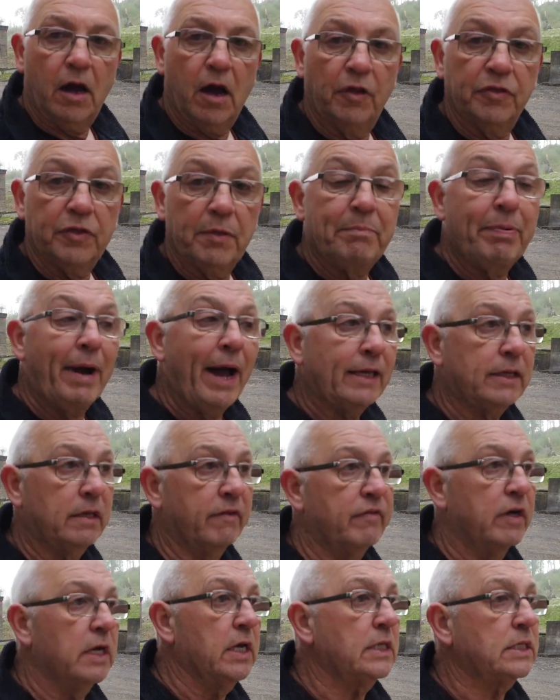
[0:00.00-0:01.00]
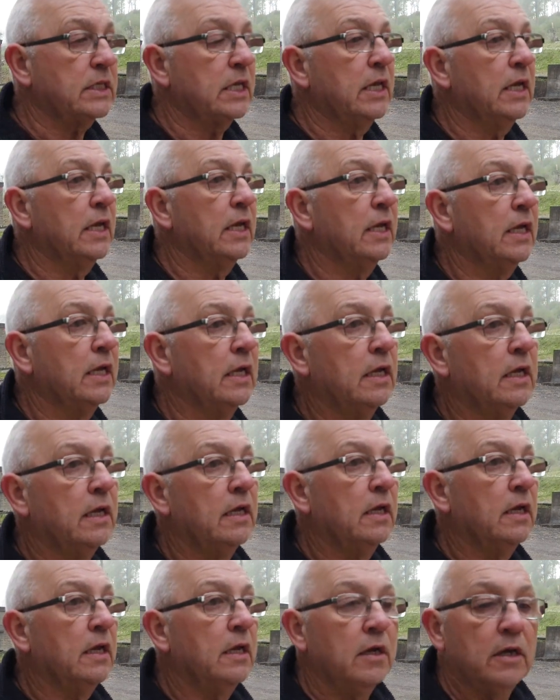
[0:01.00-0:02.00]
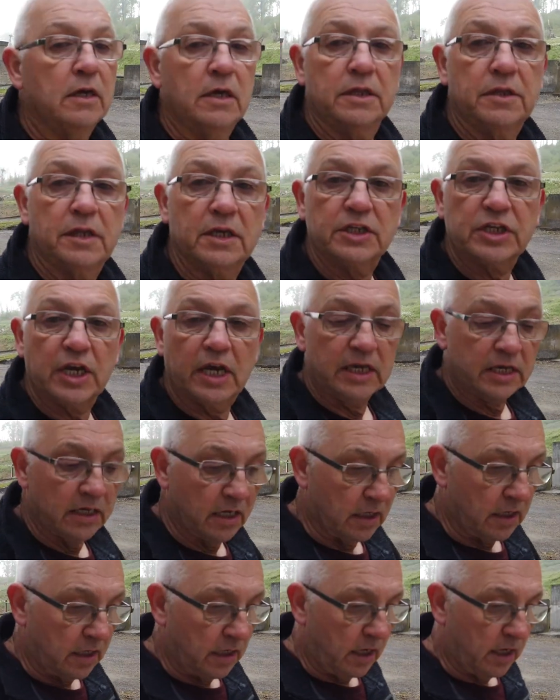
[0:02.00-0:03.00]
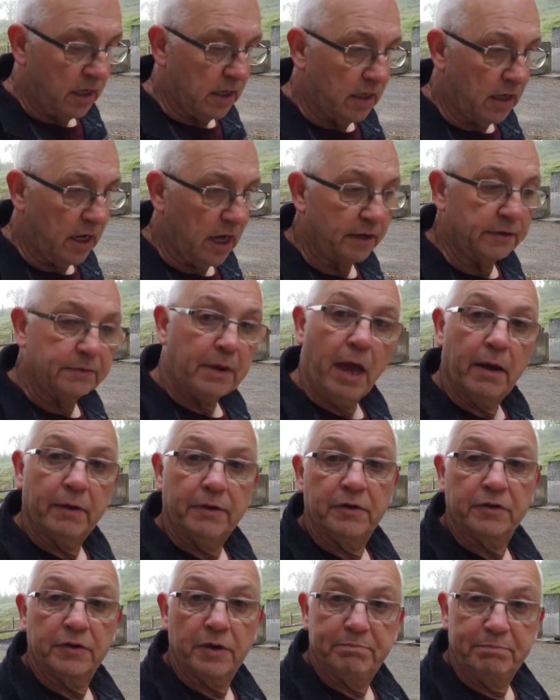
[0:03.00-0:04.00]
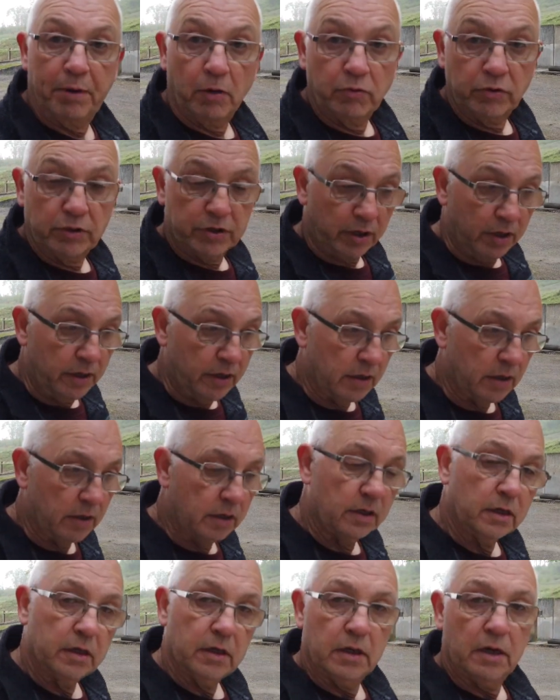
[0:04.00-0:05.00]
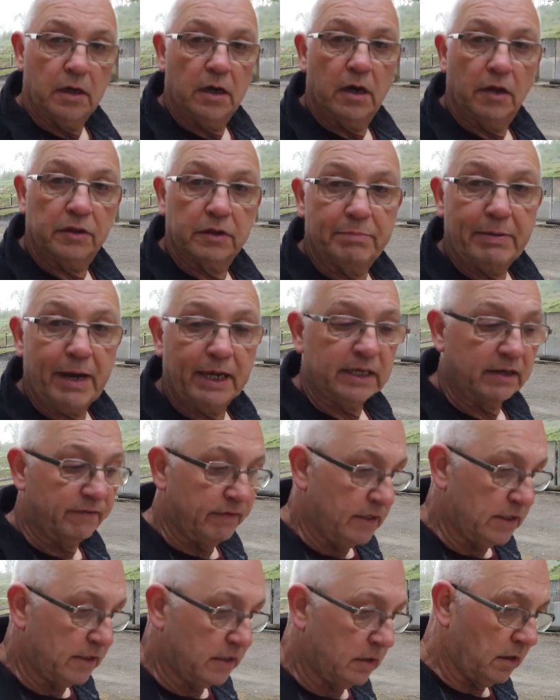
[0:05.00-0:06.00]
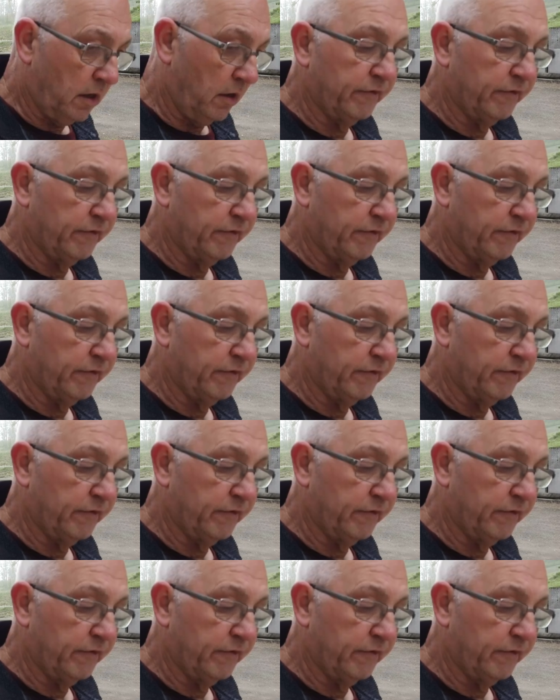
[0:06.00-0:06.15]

on the back of it, there's a, uh, a another bunker on the back of it.